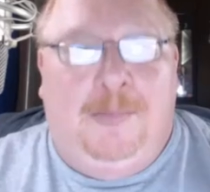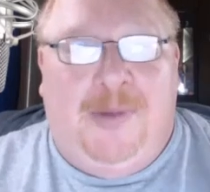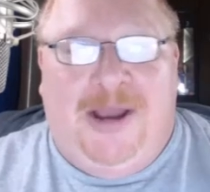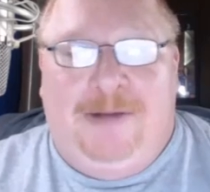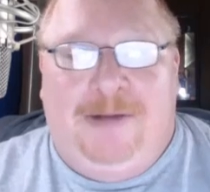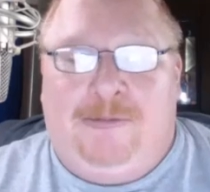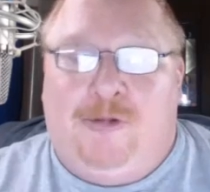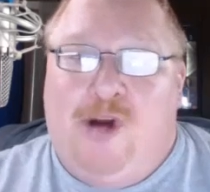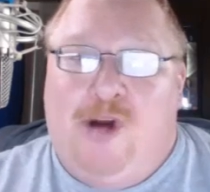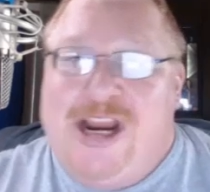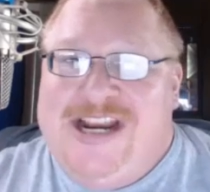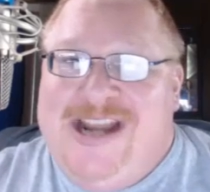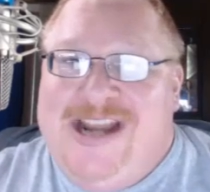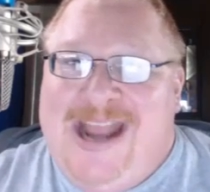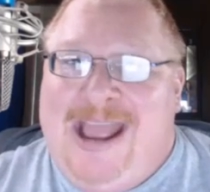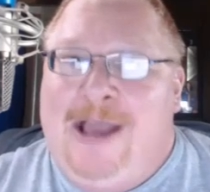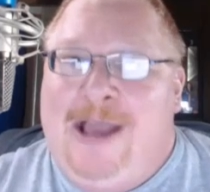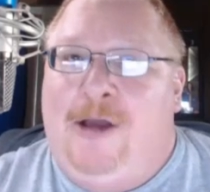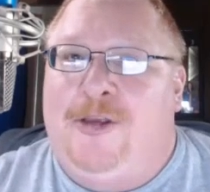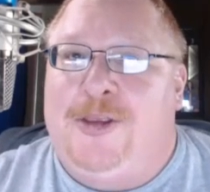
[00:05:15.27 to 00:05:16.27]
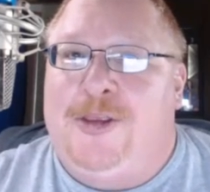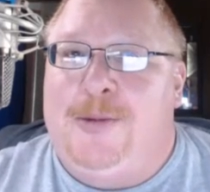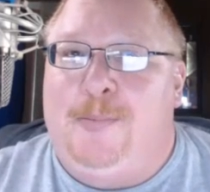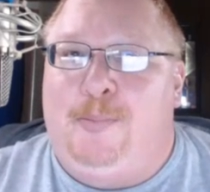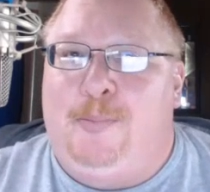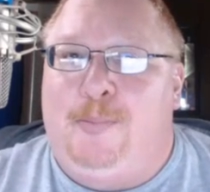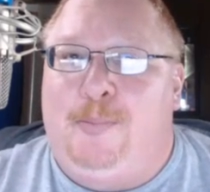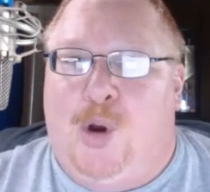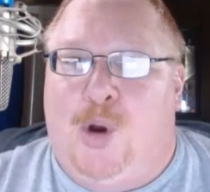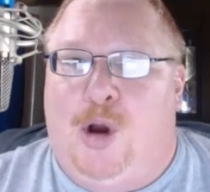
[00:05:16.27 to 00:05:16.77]
But right now,
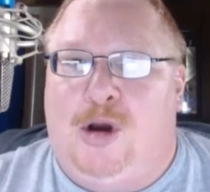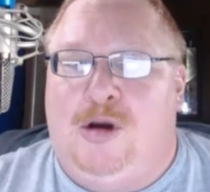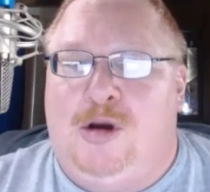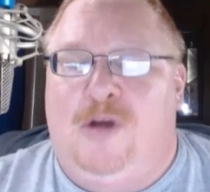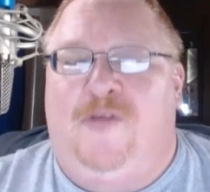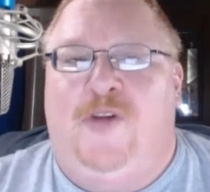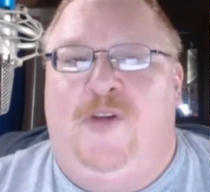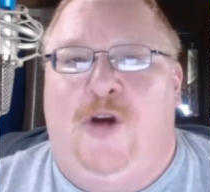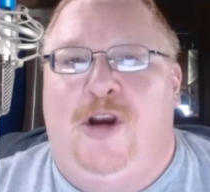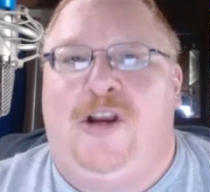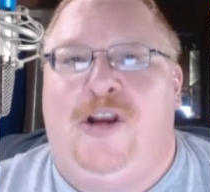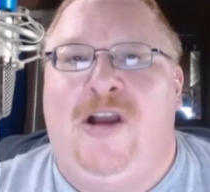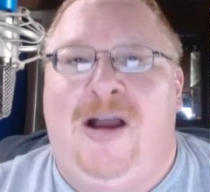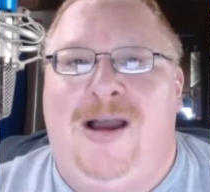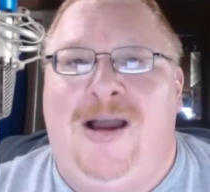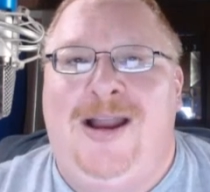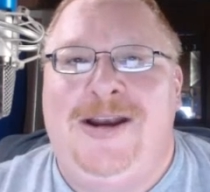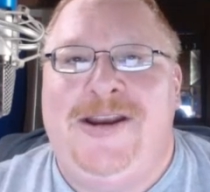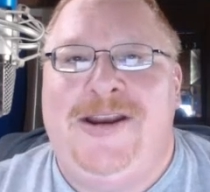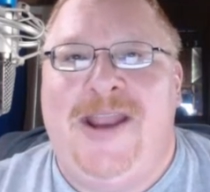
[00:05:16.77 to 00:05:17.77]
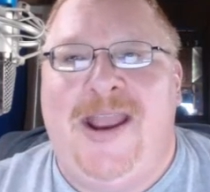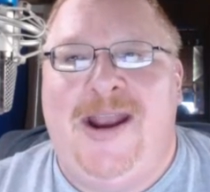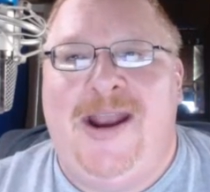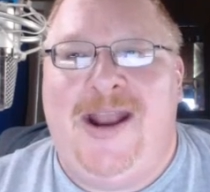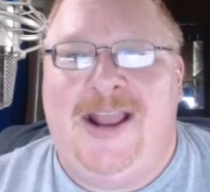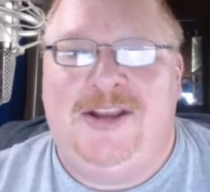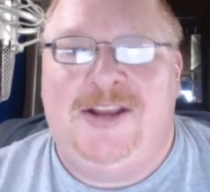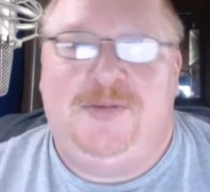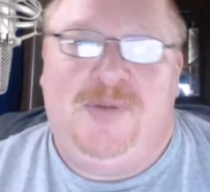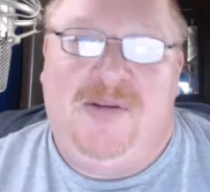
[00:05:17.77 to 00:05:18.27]
the bulk of our
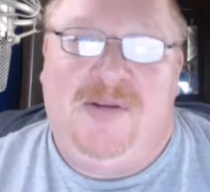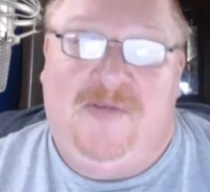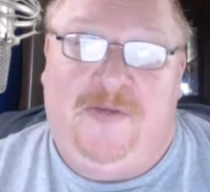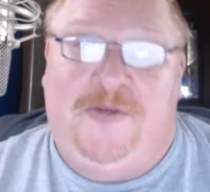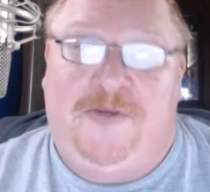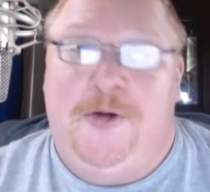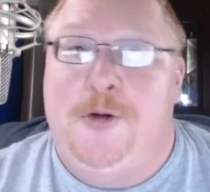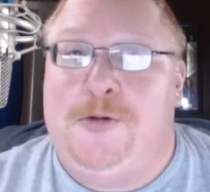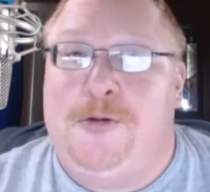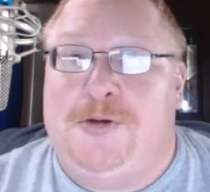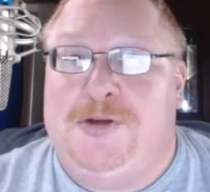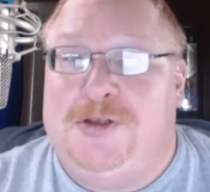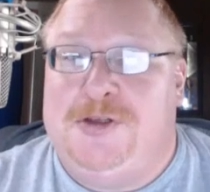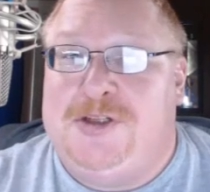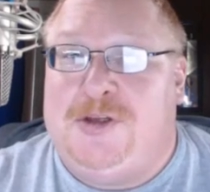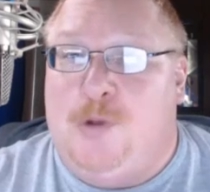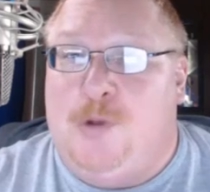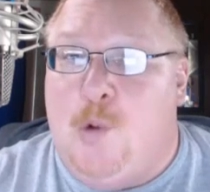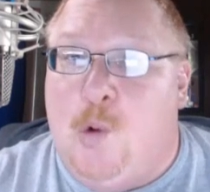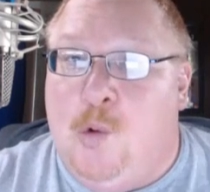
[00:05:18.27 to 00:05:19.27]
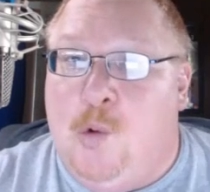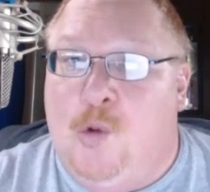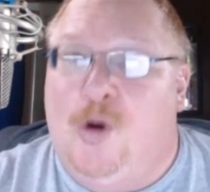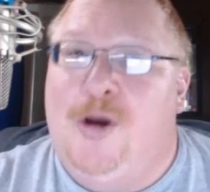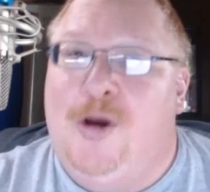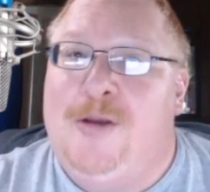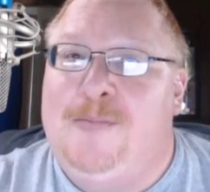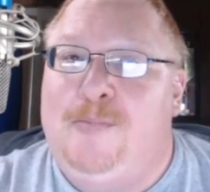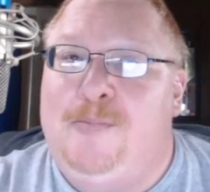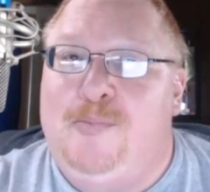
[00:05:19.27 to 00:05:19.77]
content has been focused
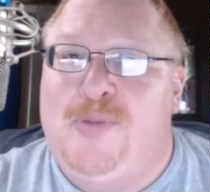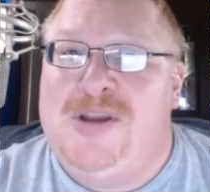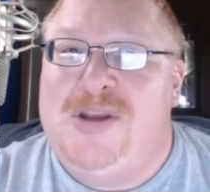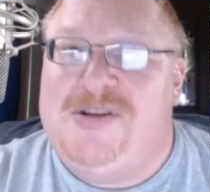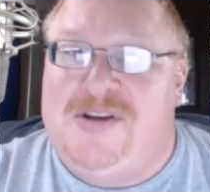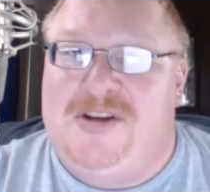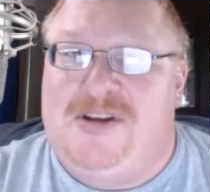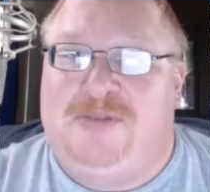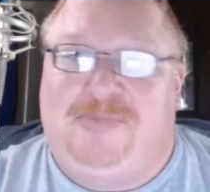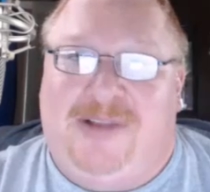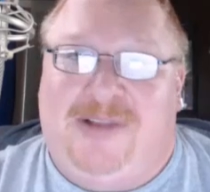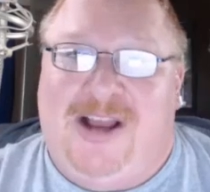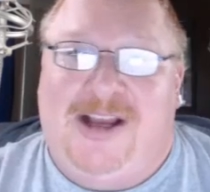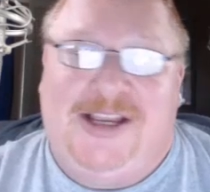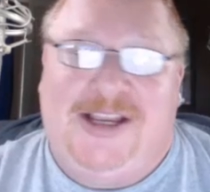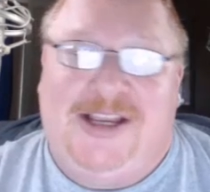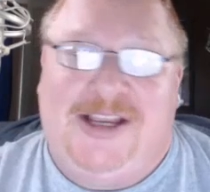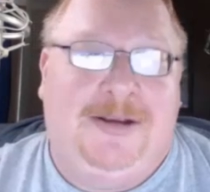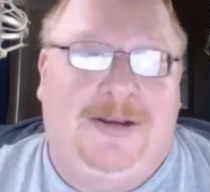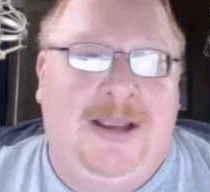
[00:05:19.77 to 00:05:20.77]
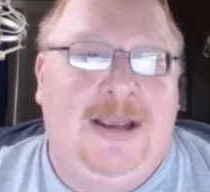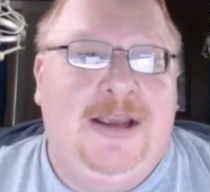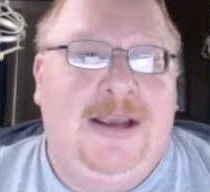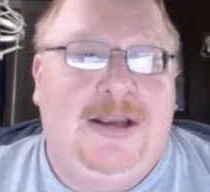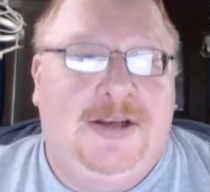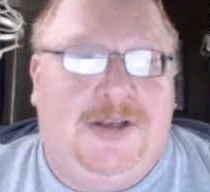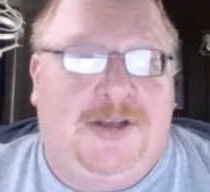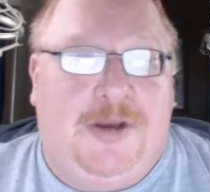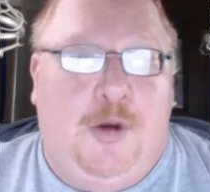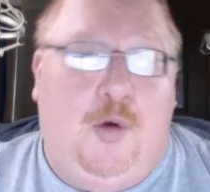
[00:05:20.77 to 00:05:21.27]
on business blogging.
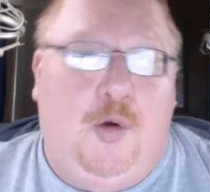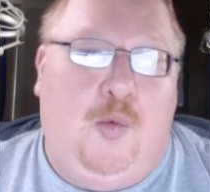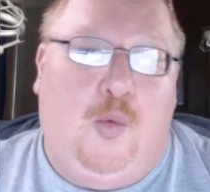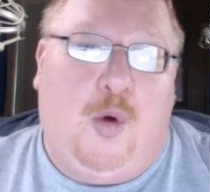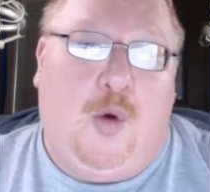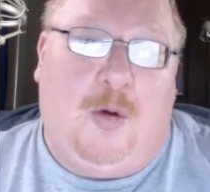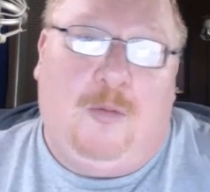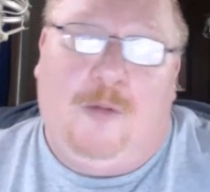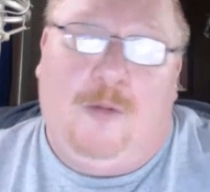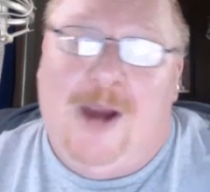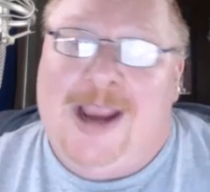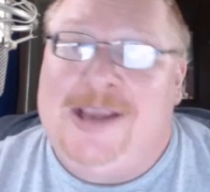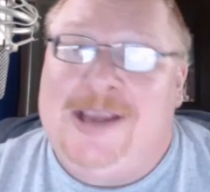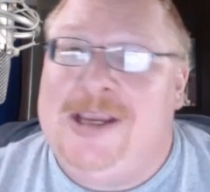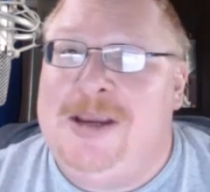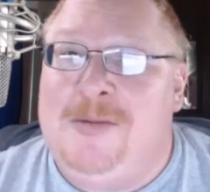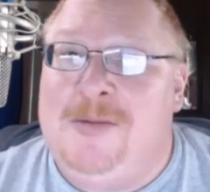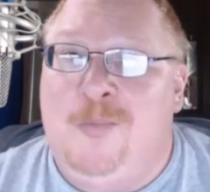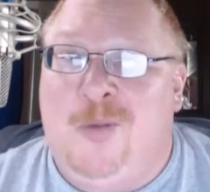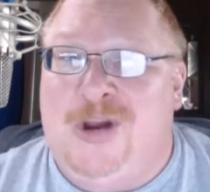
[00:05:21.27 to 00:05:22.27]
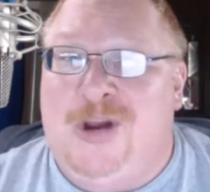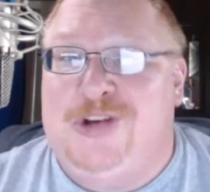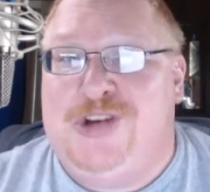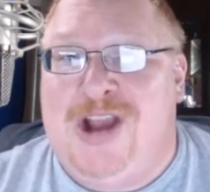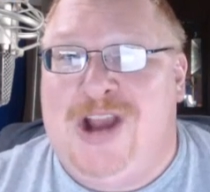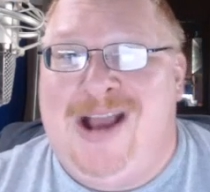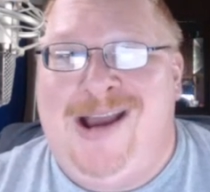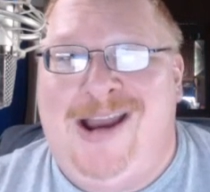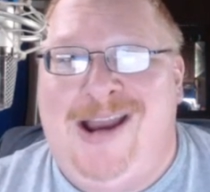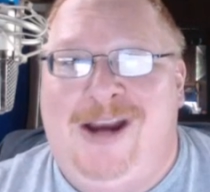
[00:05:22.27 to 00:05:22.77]
So we're ranking
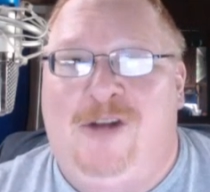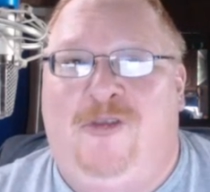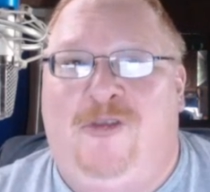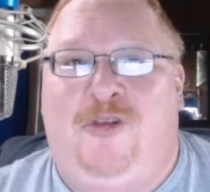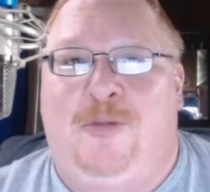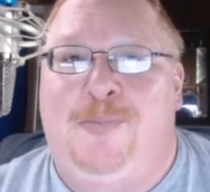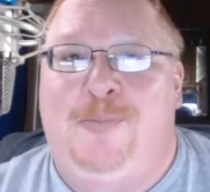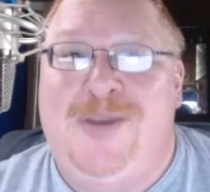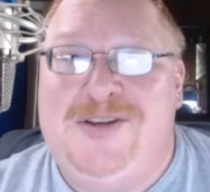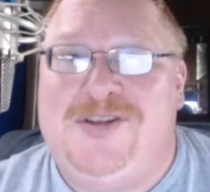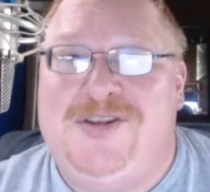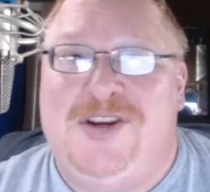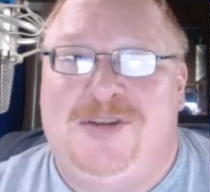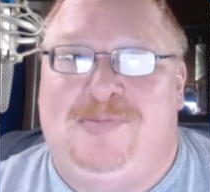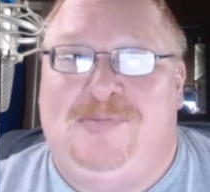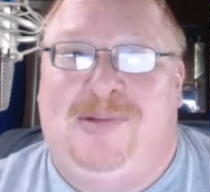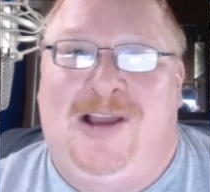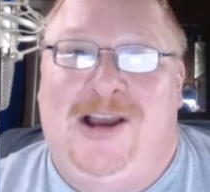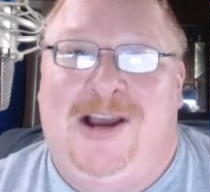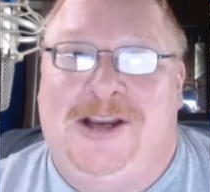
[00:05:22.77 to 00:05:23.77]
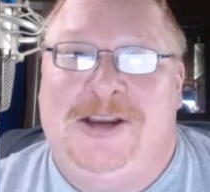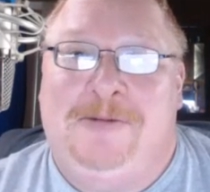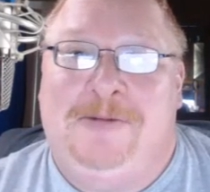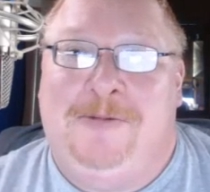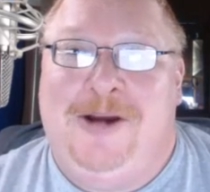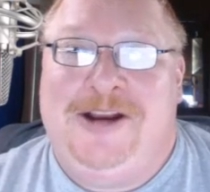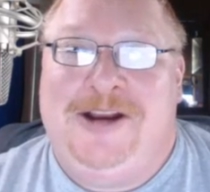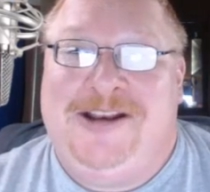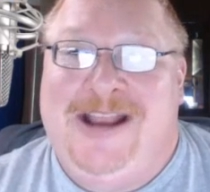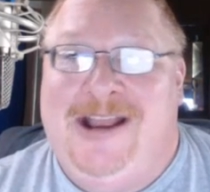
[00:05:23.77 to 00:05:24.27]
much higher for business
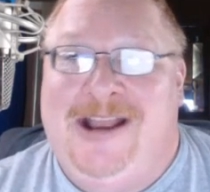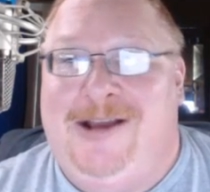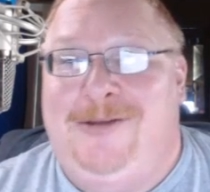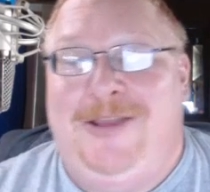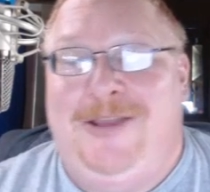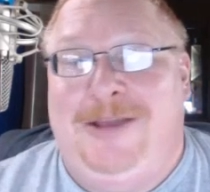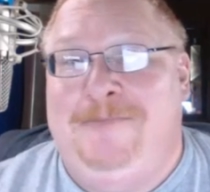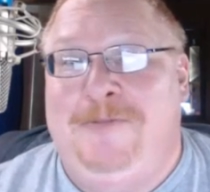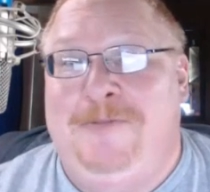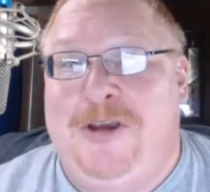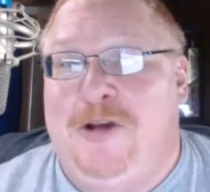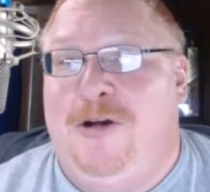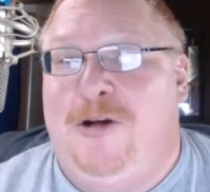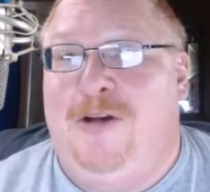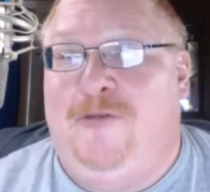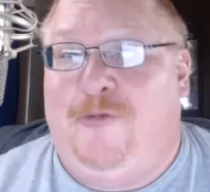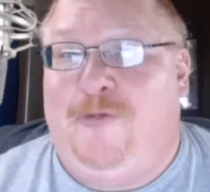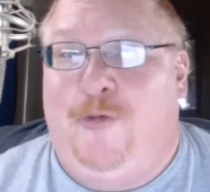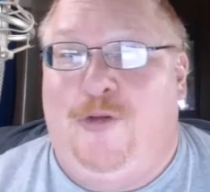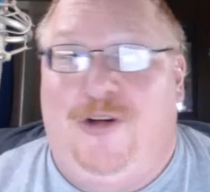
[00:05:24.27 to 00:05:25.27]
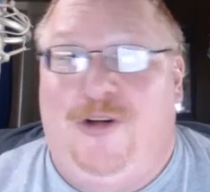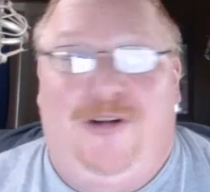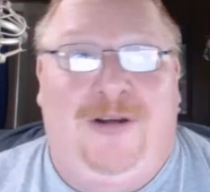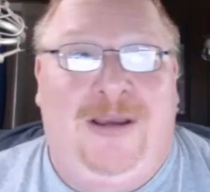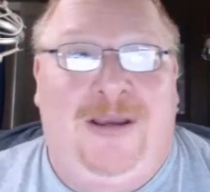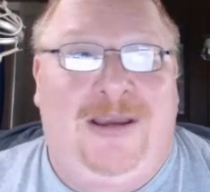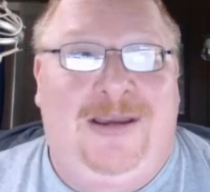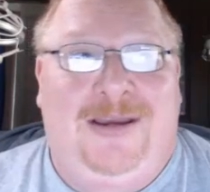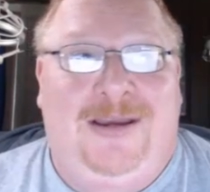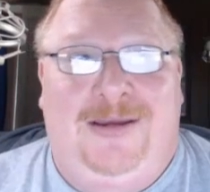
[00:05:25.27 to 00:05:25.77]
blogging right now than we are for